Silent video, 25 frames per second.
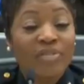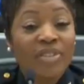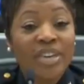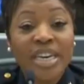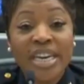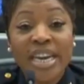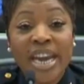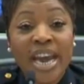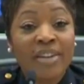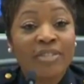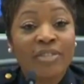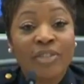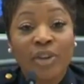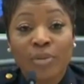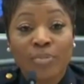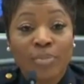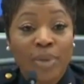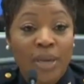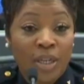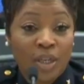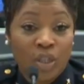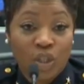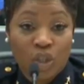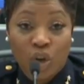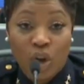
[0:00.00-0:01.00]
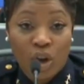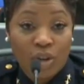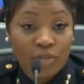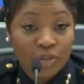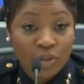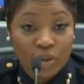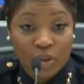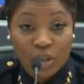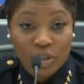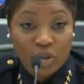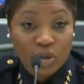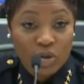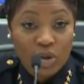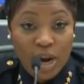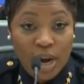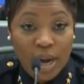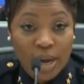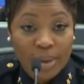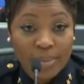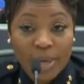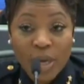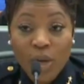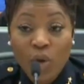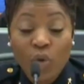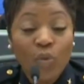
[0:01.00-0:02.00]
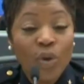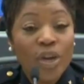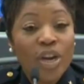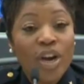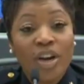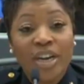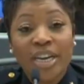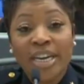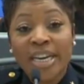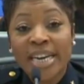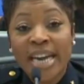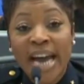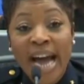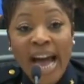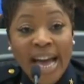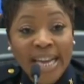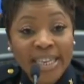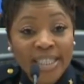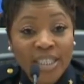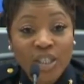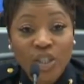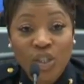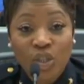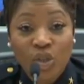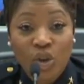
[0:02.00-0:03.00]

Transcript: We have never been soft on crime. We are not